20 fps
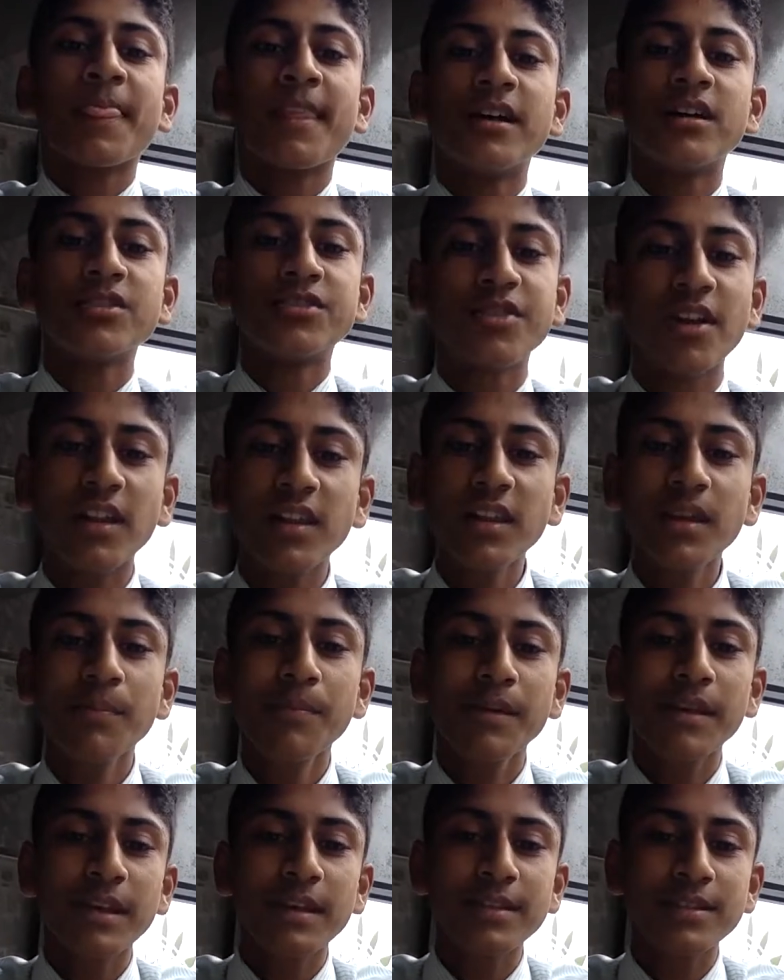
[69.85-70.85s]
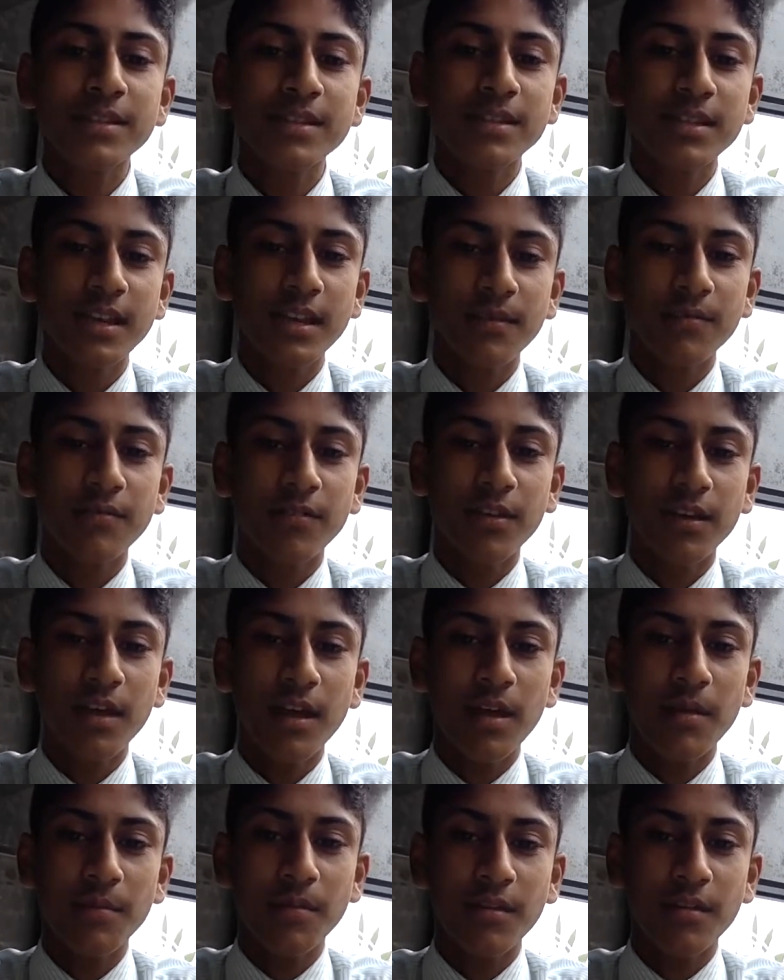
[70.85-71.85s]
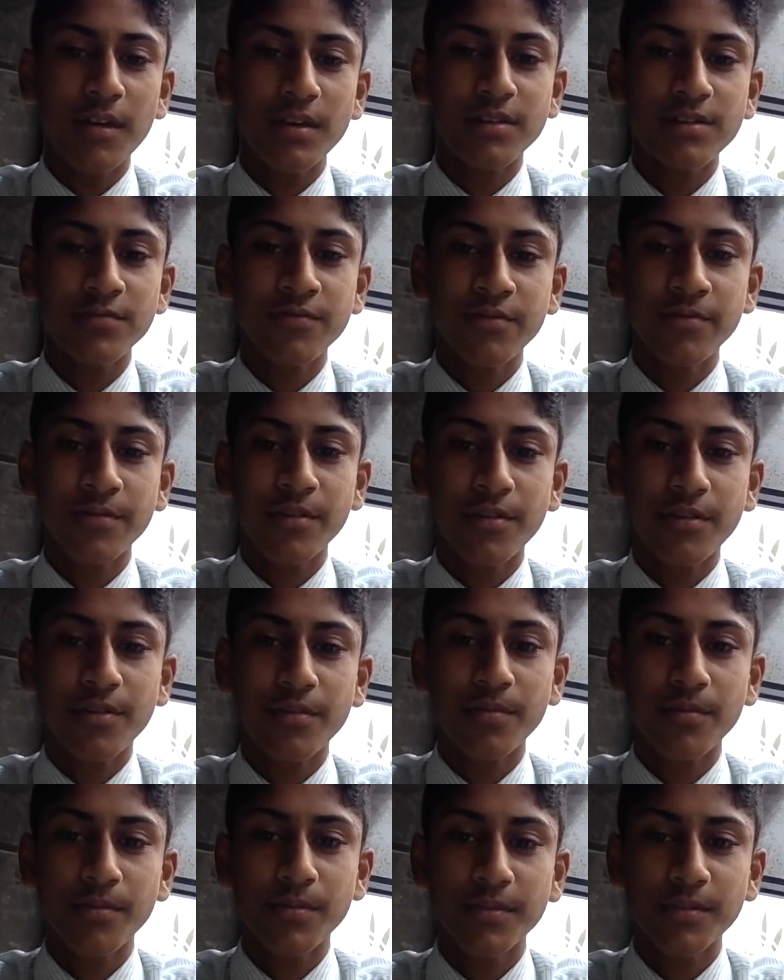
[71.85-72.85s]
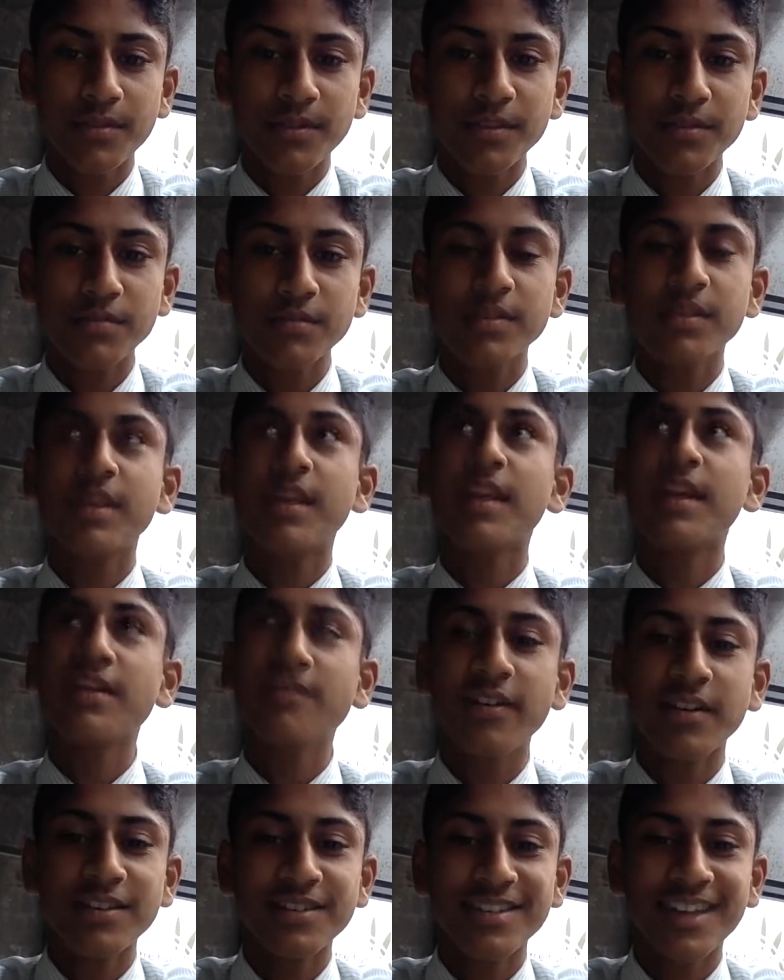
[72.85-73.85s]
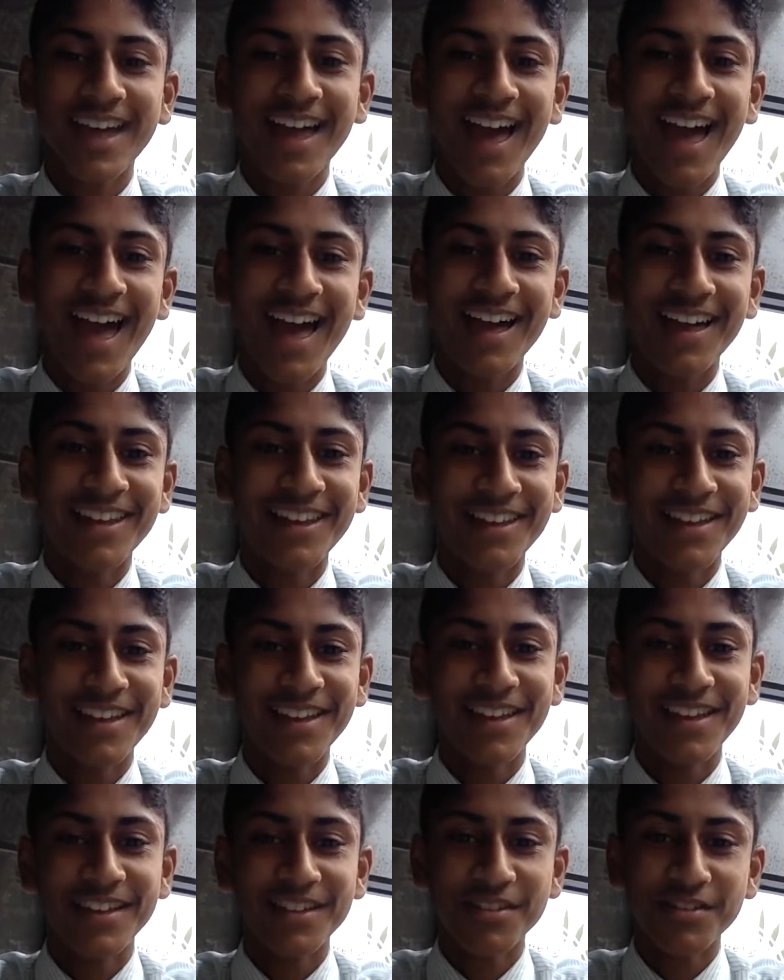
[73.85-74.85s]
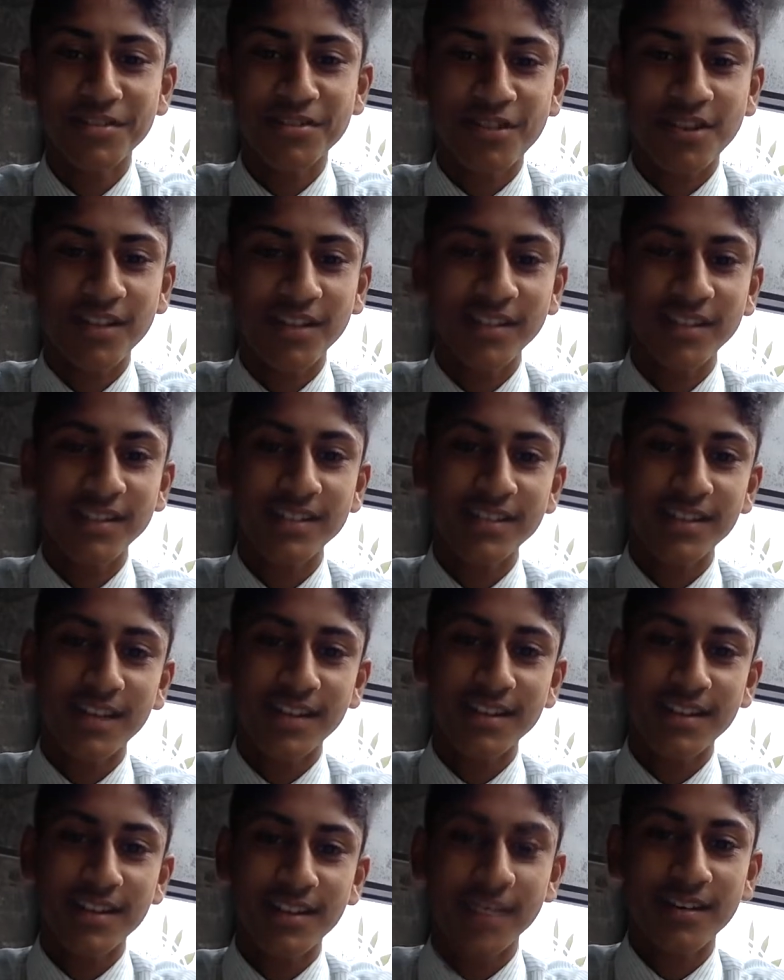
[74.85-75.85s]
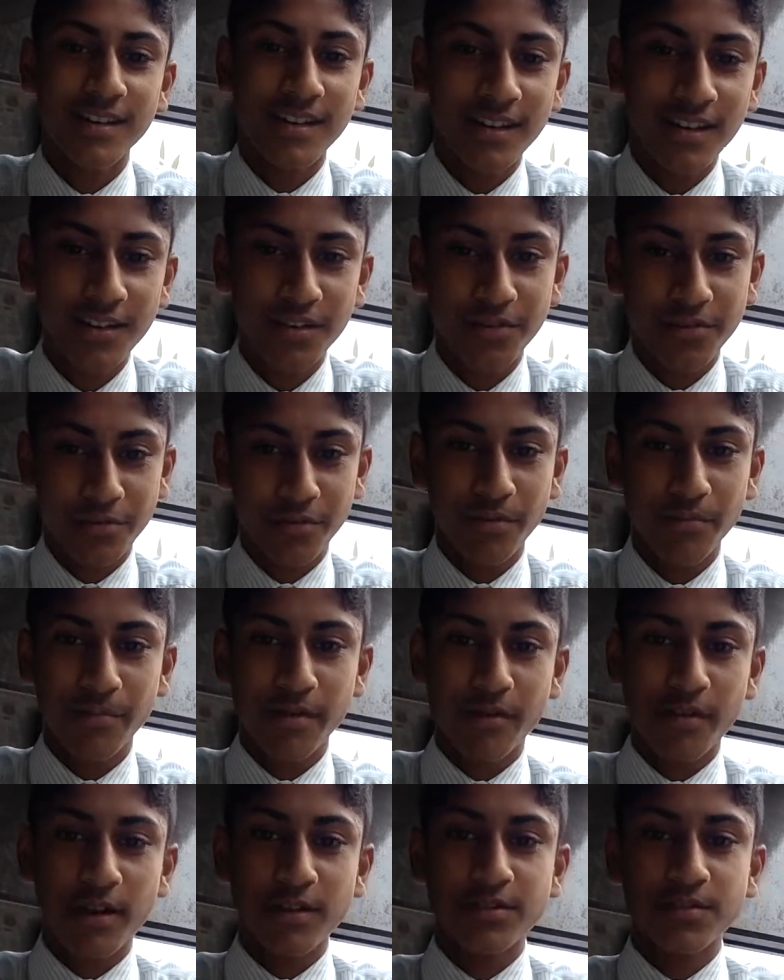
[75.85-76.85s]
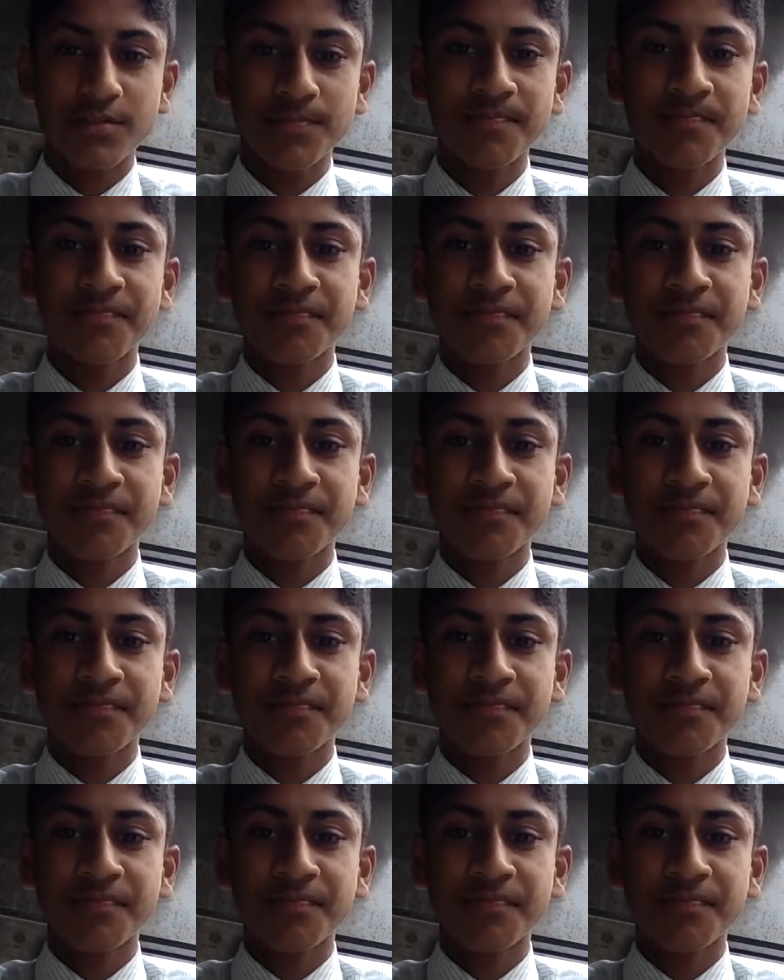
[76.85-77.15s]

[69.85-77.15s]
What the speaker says: Australia begins a scheme for immigration from Europe. This was a key event to add to Australia's identity through immigration.